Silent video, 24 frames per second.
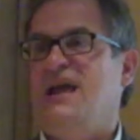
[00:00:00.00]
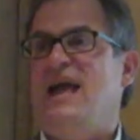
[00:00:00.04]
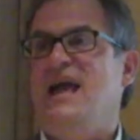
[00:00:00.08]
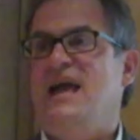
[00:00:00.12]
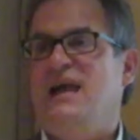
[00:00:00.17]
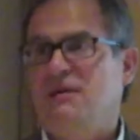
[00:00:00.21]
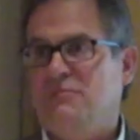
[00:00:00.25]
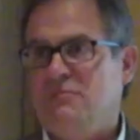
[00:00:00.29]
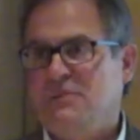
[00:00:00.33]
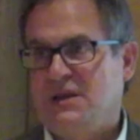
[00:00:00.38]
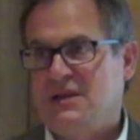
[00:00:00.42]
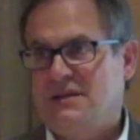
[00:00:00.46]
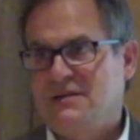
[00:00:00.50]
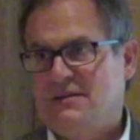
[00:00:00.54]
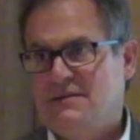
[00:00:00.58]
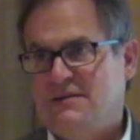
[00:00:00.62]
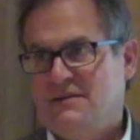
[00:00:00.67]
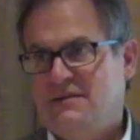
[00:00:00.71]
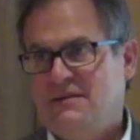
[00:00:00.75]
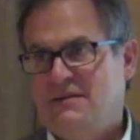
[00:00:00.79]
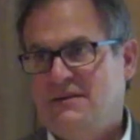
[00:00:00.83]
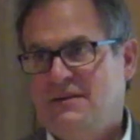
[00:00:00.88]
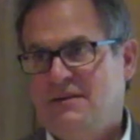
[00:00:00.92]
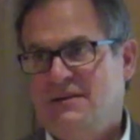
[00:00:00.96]
animate
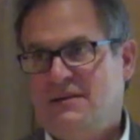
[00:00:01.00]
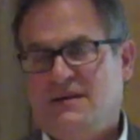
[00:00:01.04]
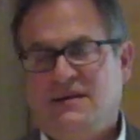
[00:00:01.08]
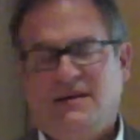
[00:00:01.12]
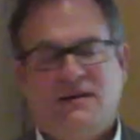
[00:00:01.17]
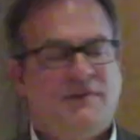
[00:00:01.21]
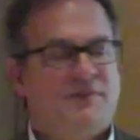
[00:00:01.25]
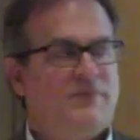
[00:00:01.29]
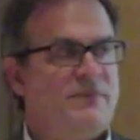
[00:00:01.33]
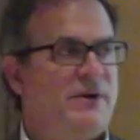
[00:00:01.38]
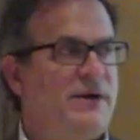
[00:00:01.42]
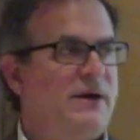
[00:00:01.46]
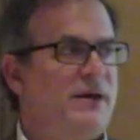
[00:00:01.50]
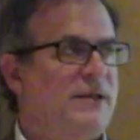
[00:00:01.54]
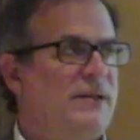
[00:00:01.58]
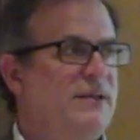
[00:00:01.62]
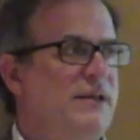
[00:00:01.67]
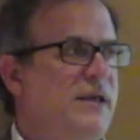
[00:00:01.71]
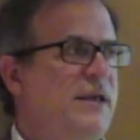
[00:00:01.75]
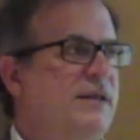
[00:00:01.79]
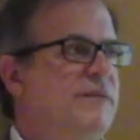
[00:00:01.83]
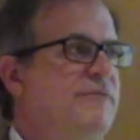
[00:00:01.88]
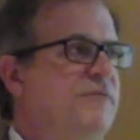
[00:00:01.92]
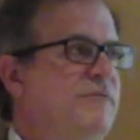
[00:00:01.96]
by
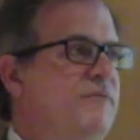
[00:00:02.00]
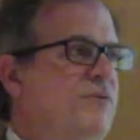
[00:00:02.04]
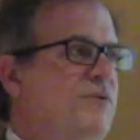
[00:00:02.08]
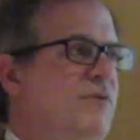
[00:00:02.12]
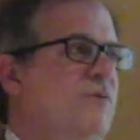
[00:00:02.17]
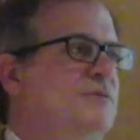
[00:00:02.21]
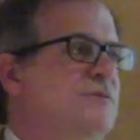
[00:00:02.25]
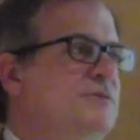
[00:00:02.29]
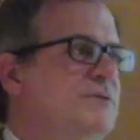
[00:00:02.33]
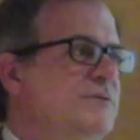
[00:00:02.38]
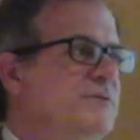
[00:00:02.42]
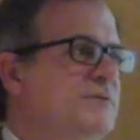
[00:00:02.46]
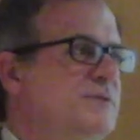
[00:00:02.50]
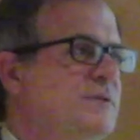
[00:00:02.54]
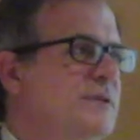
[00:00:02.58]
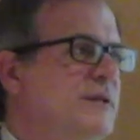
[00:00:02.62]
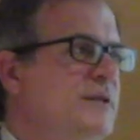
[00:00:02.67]
native cultures.